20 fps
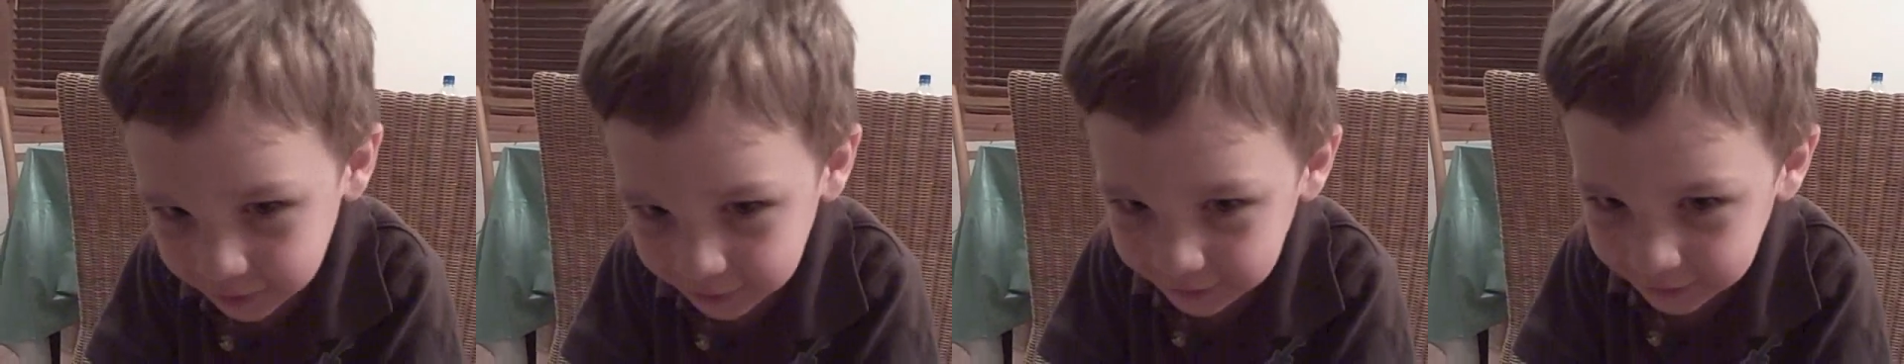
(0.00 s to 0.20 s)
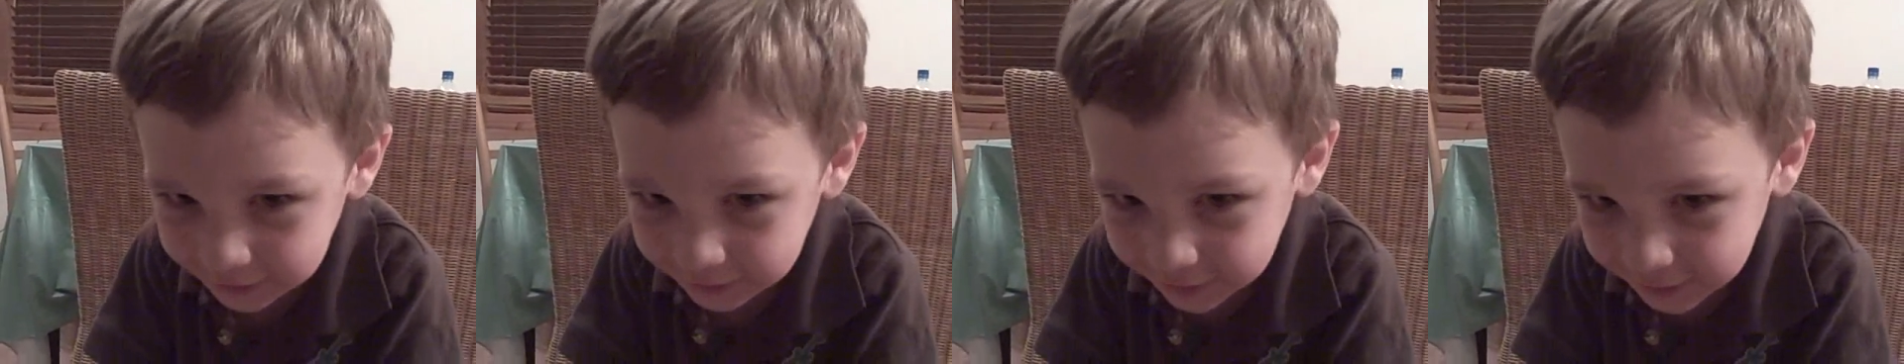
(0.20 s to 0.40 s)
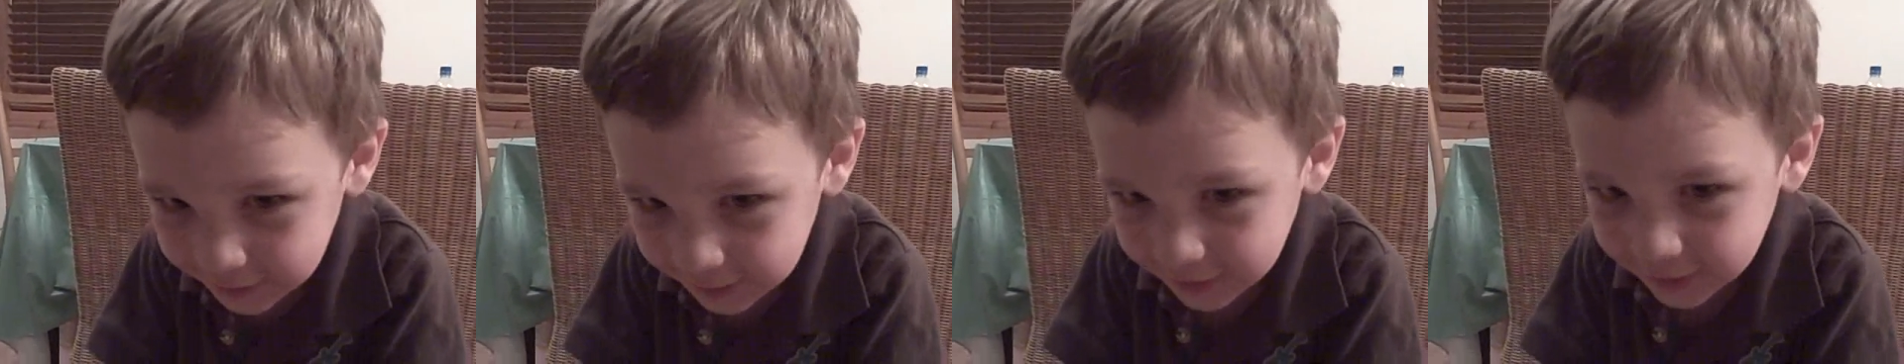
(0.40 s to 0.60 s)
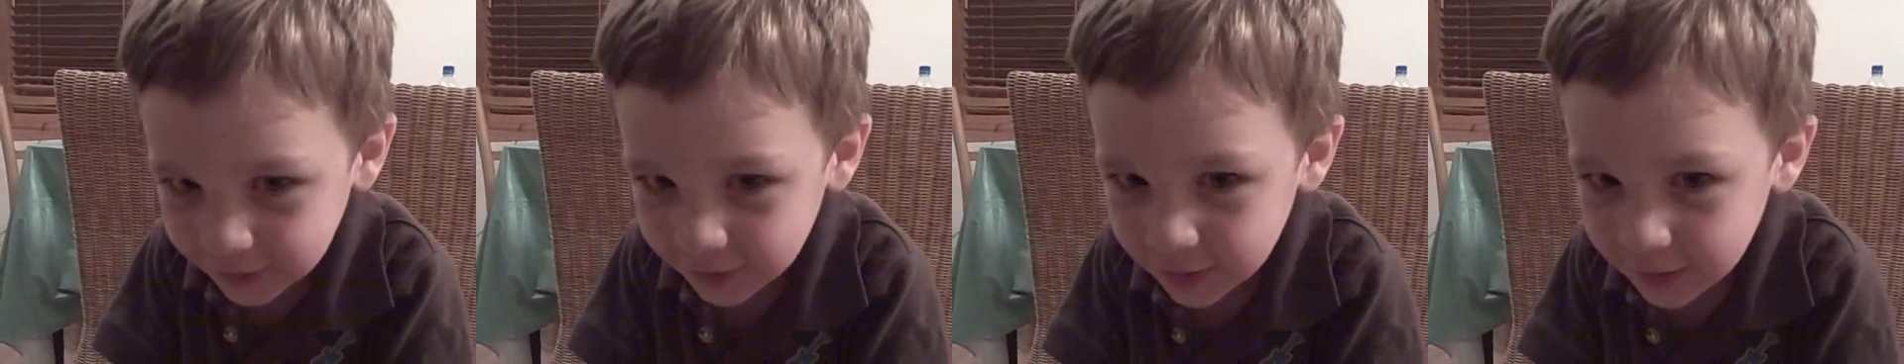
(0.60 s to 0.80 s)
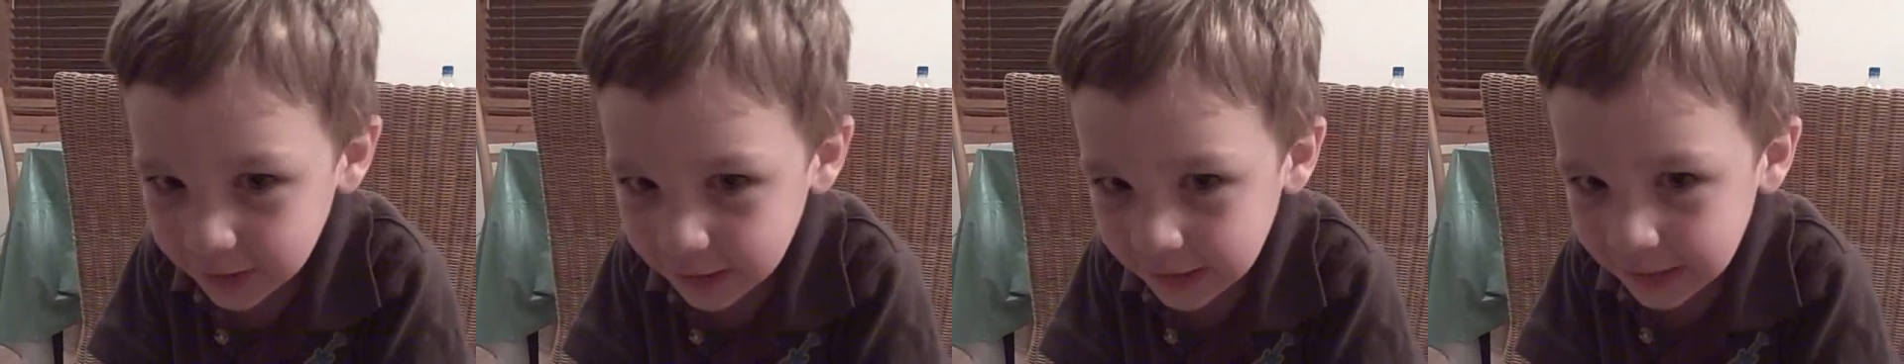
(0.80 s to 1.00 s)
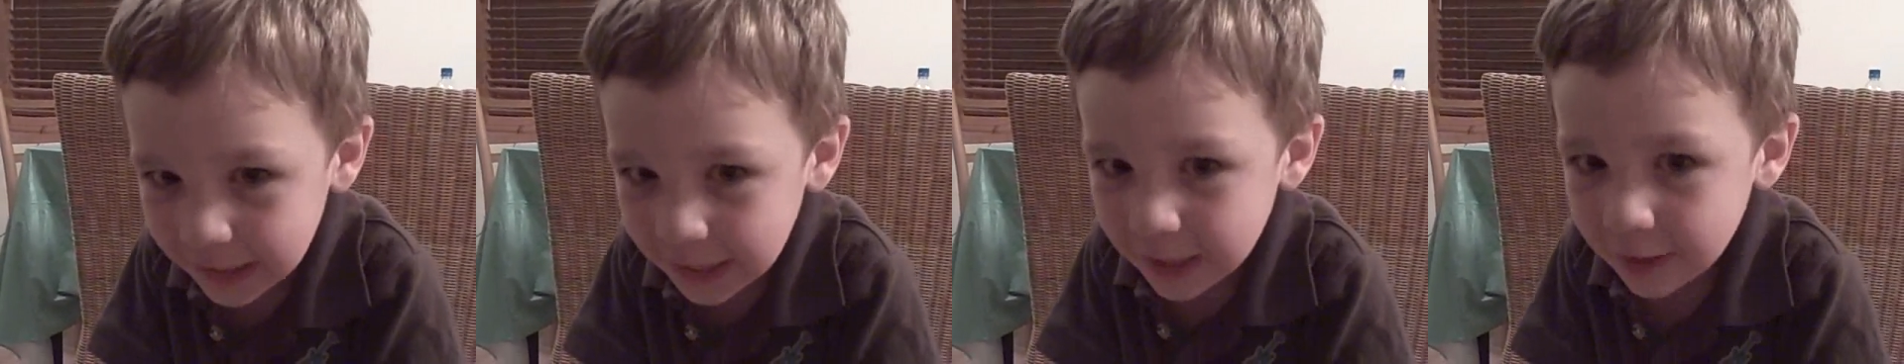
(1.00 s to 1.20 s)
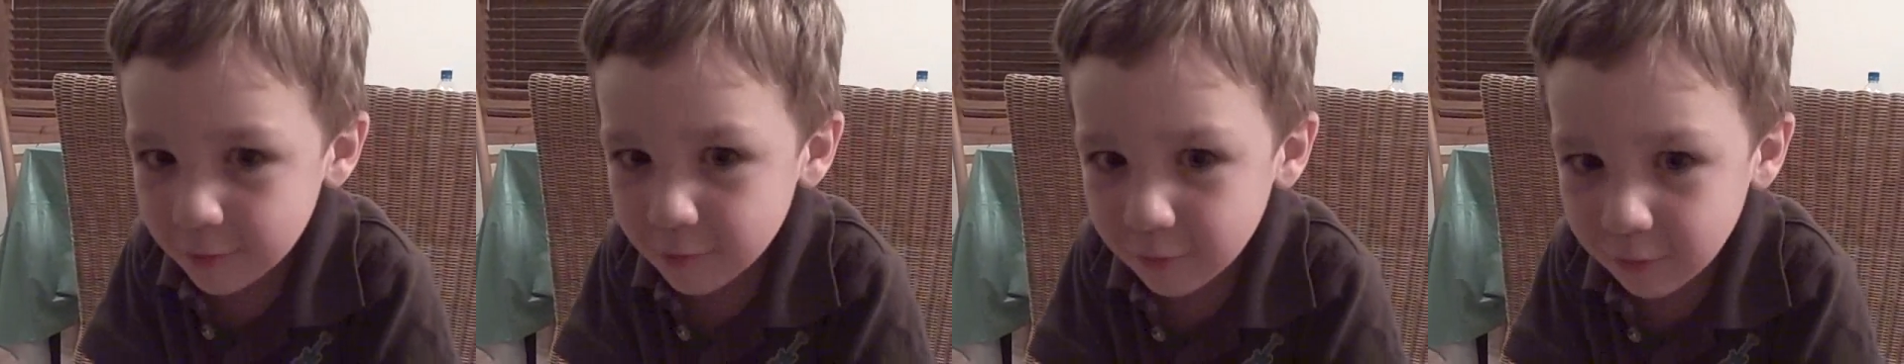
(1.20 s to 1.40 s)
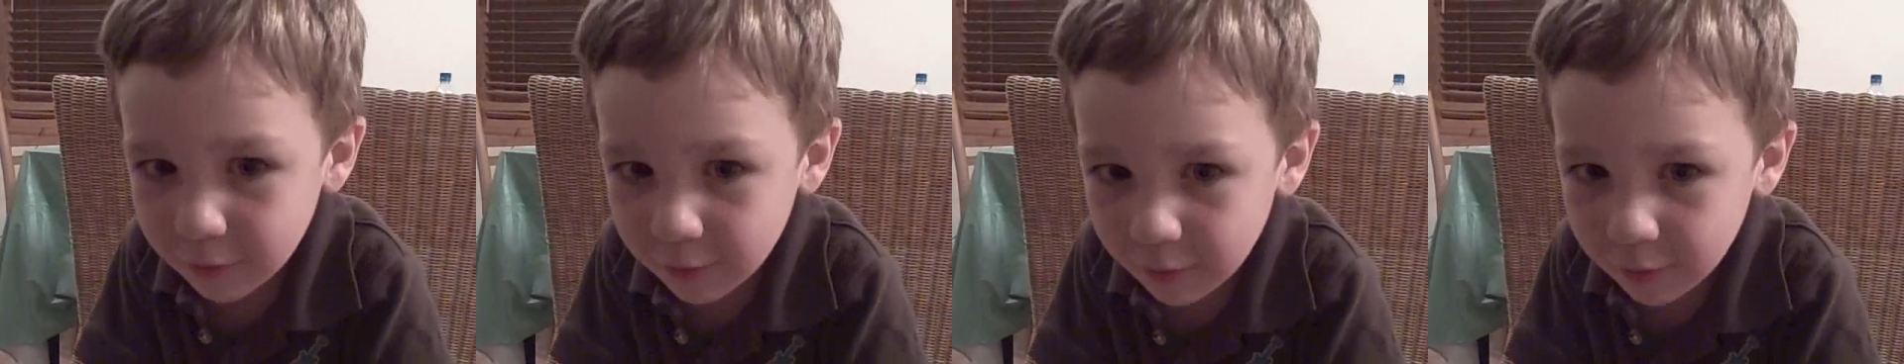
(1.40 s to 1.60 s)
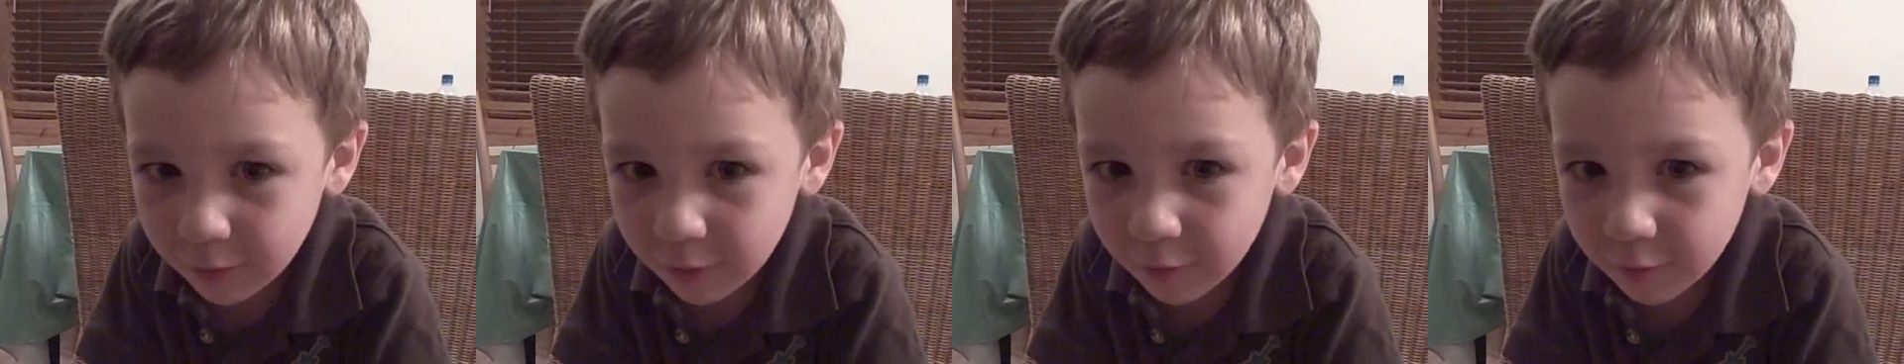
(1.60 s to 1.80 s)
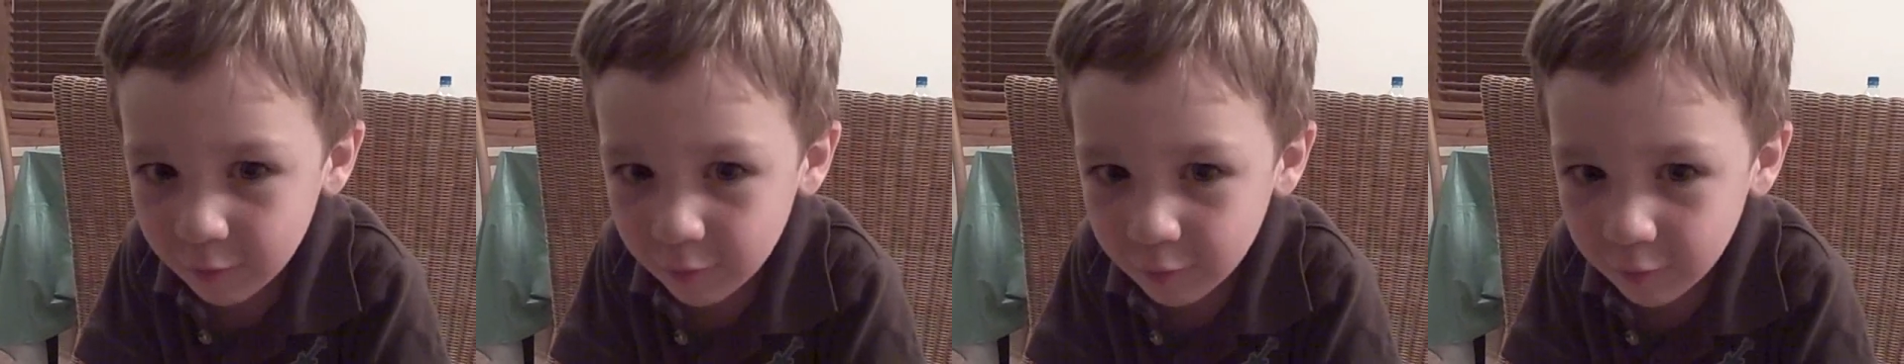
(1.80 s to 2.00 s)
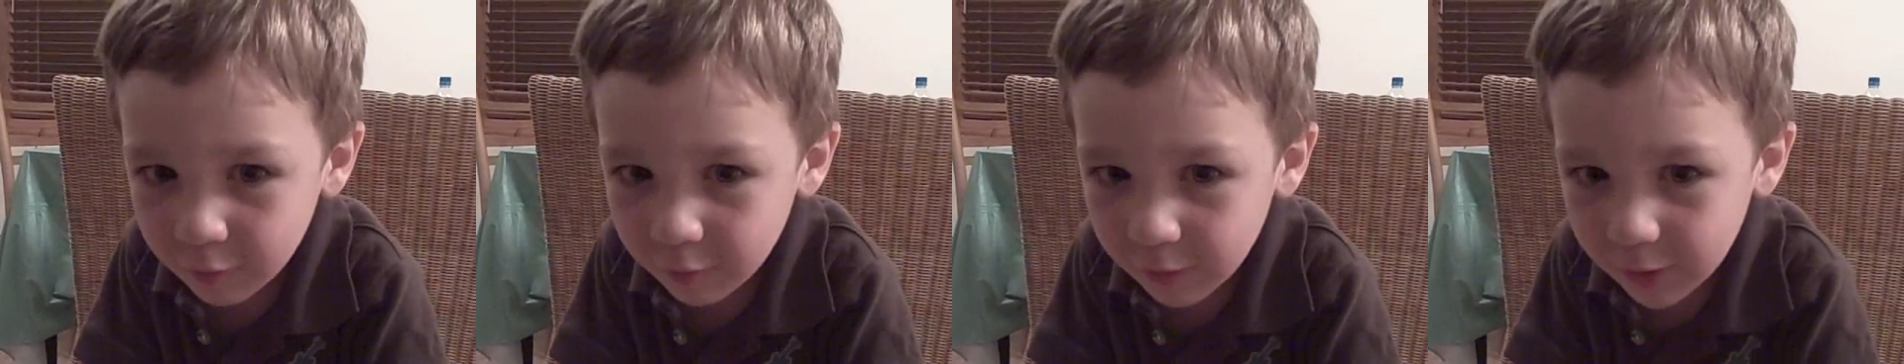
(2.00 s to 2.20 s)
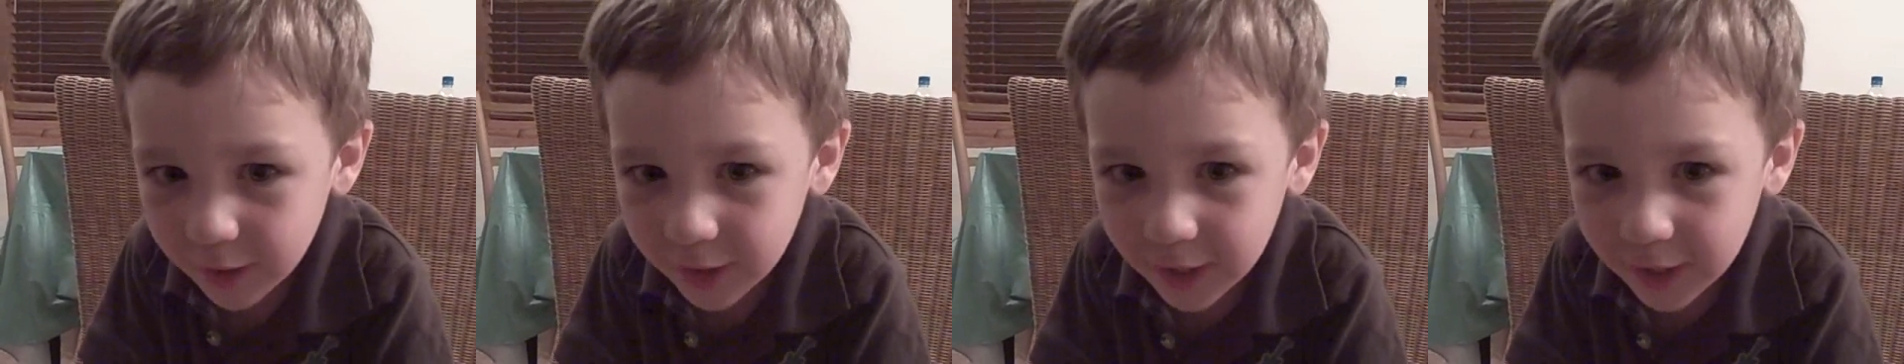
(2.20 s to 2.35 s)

D. Now O